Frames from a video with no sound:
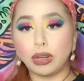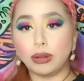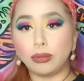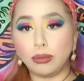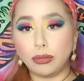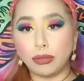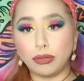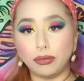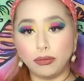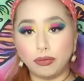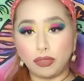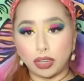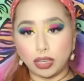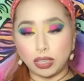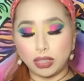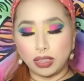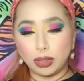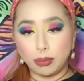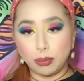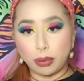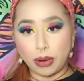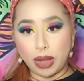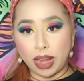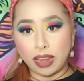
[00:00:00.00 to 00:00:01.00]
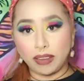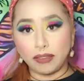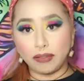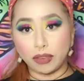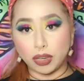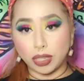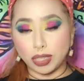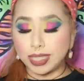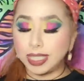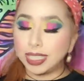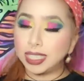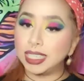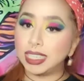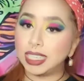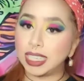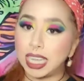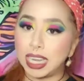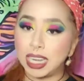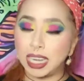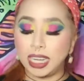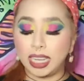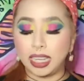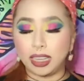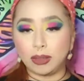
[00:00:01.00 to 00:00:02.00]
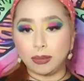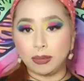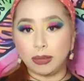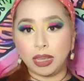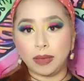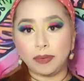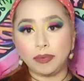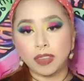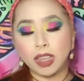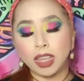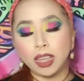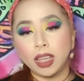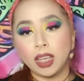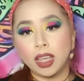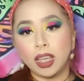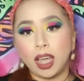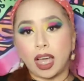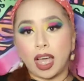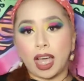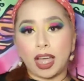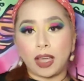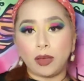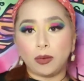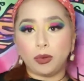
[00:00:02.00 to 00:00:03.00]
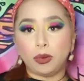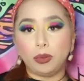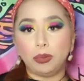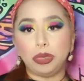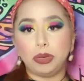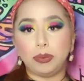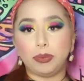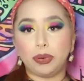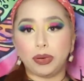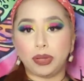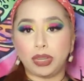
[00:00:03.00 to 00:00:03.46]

from the brand Versus Enigma. I will be